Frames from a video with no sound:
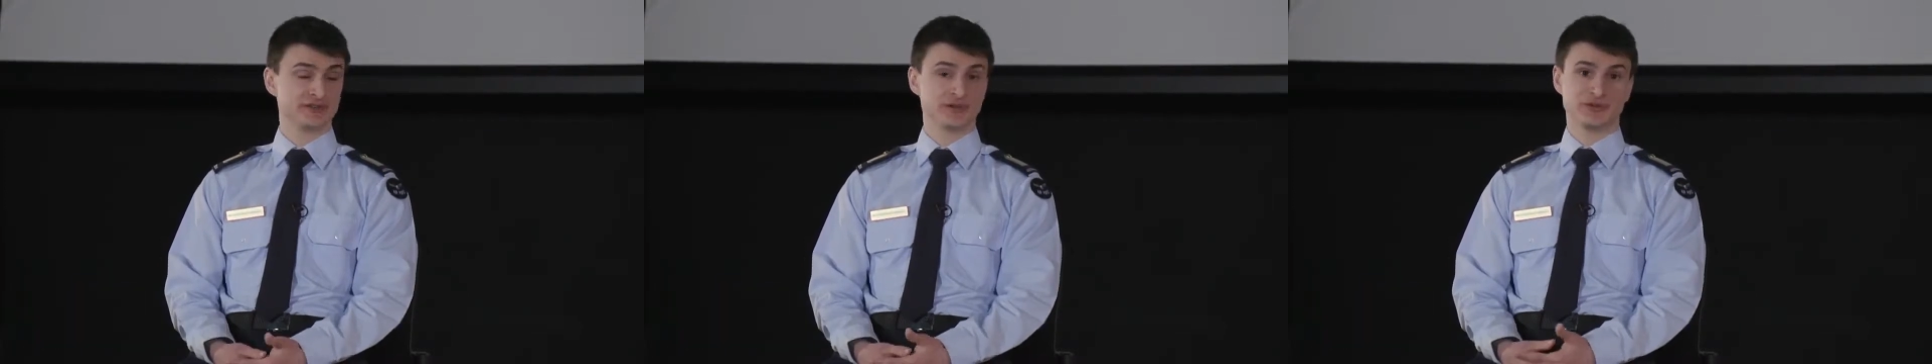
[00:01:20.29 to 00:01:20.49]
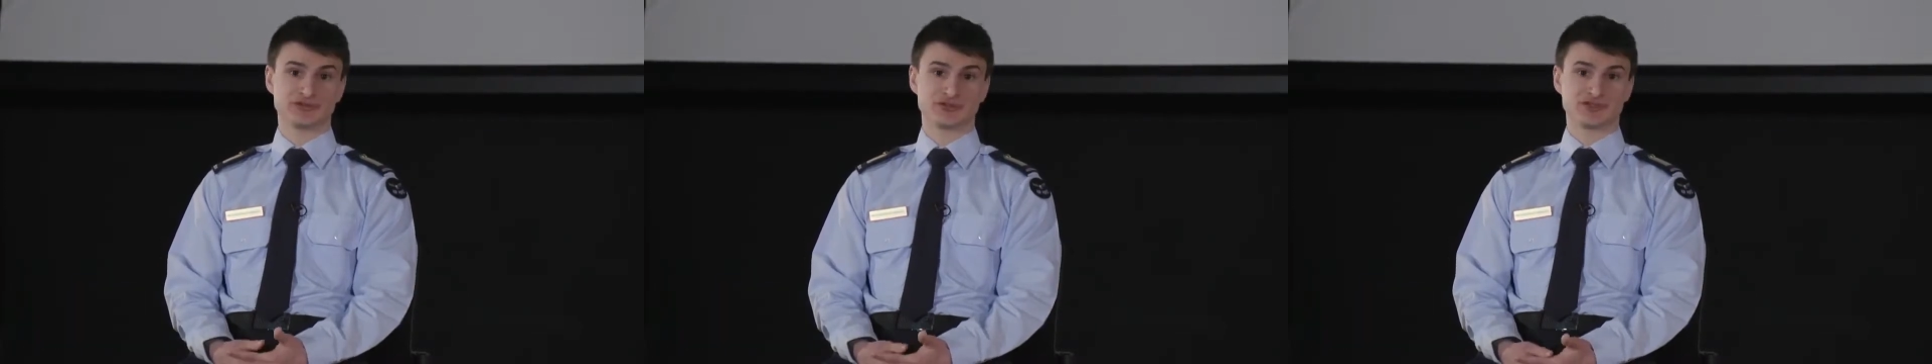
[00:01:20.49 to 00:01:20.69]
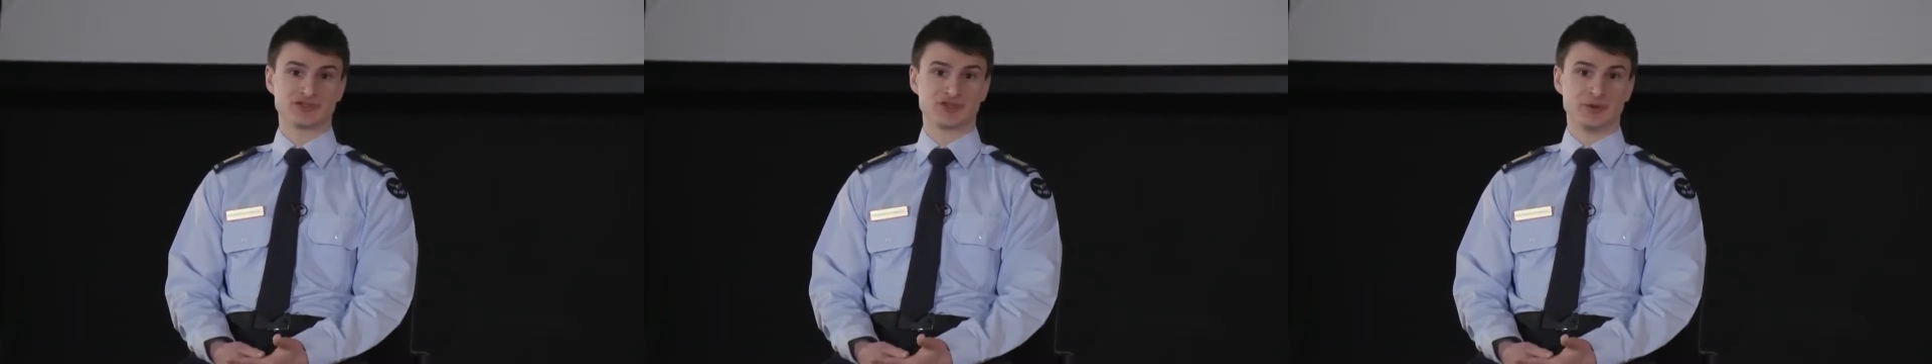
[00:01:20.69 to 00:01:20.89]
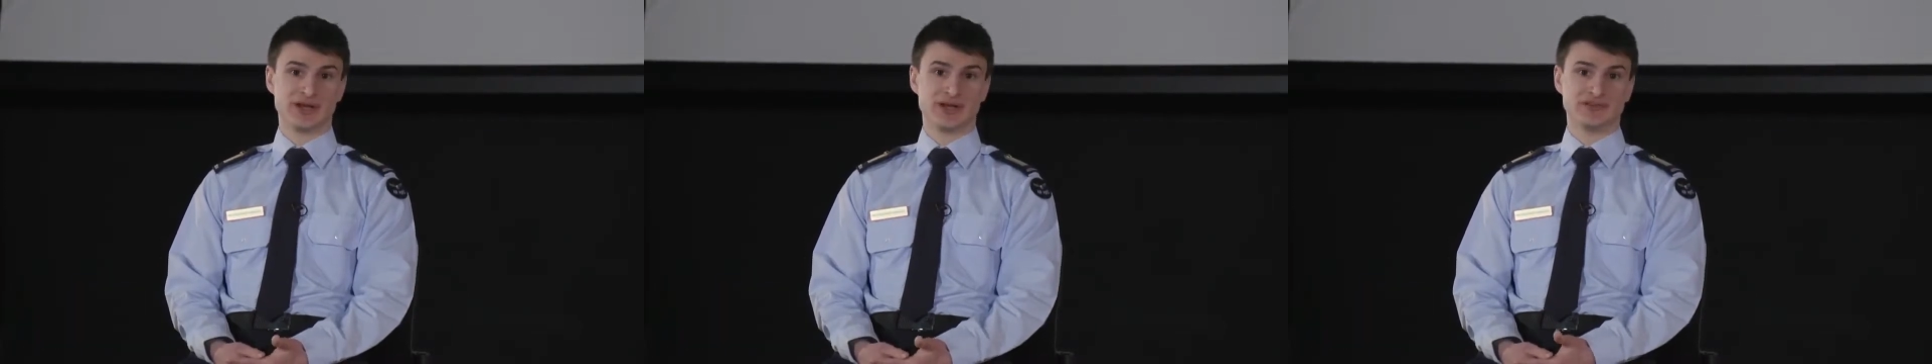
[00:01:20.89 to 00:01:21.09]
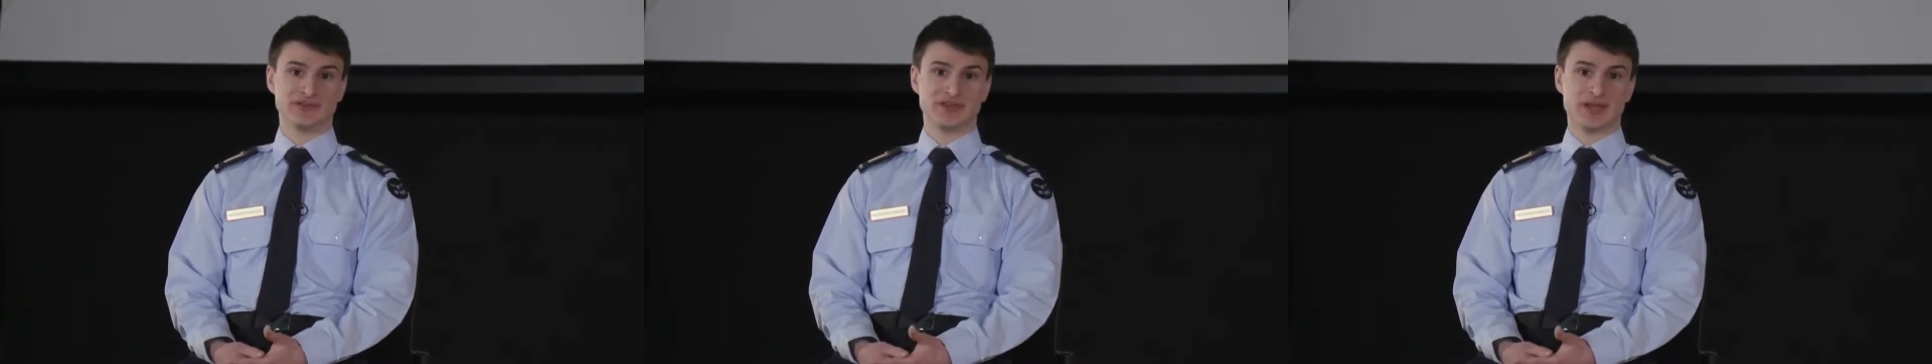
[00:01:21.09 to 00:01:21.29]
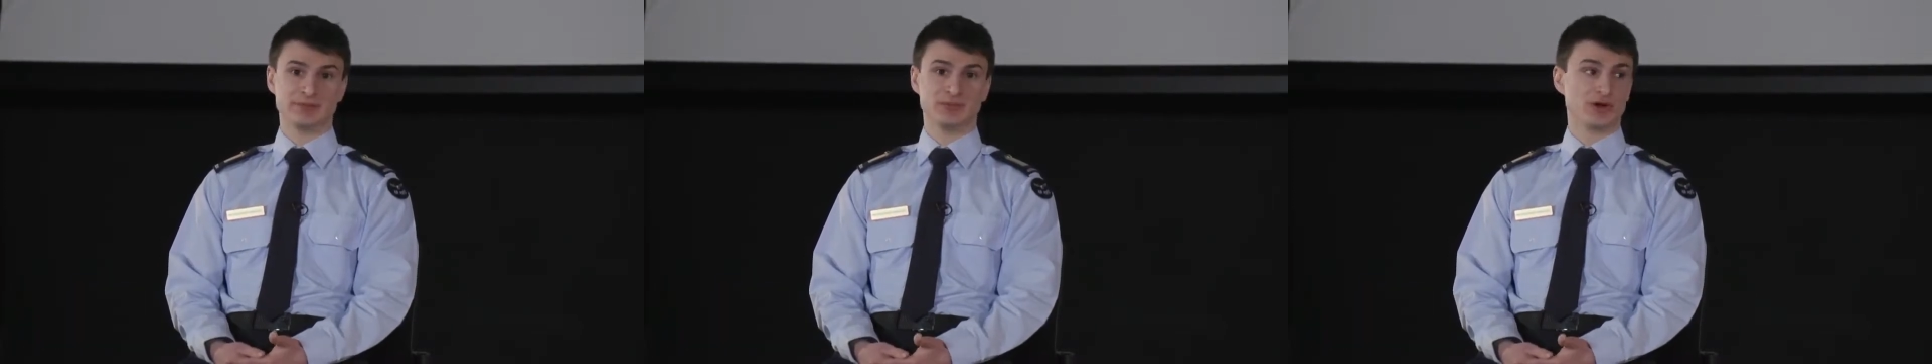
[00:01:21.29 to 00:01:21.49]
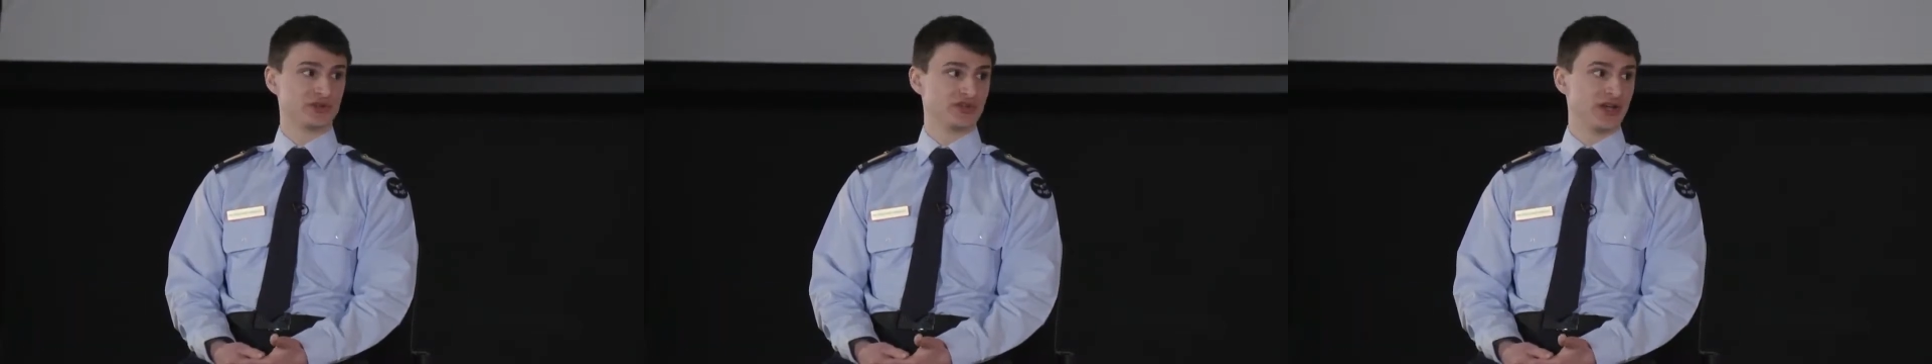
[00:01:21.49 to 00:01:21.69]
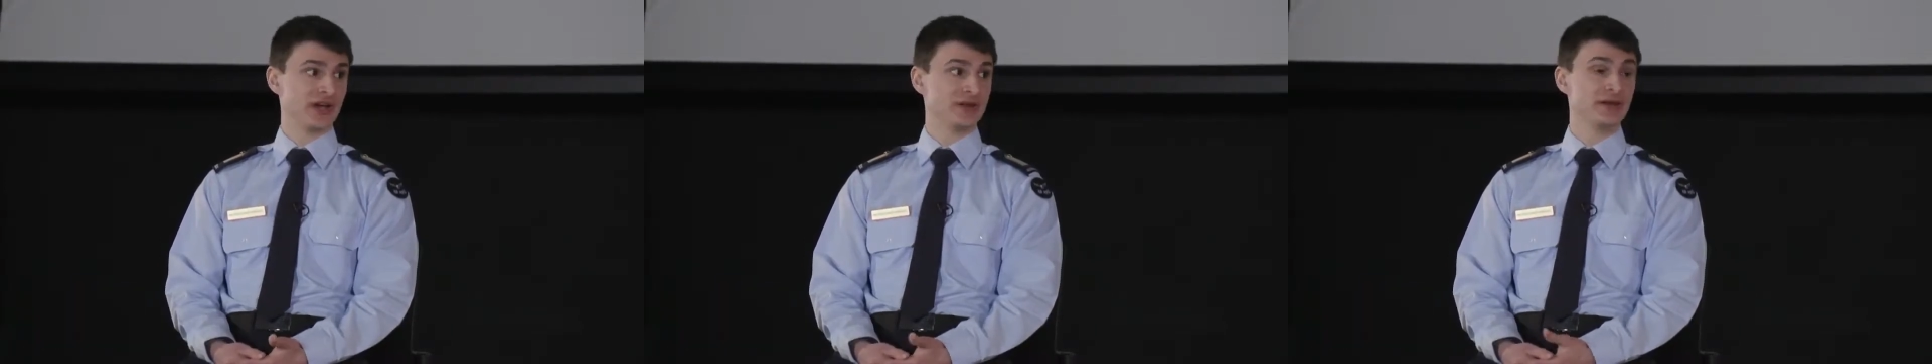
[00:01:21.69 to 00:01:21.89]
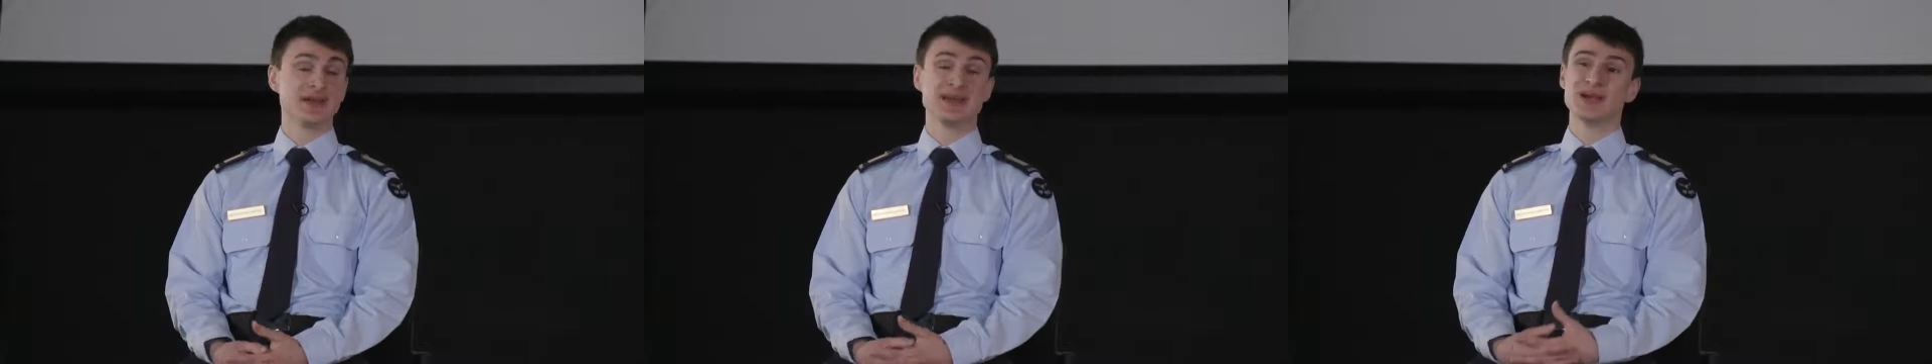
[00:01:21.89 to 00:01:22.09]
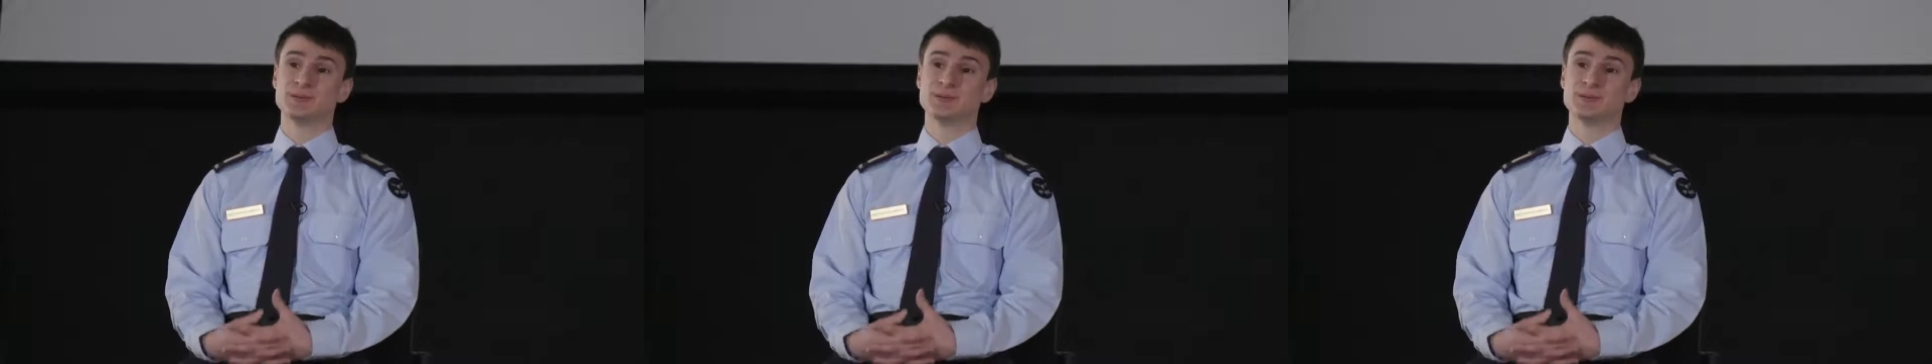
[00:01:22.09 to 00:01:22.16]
So it's just two hours a day blocked out.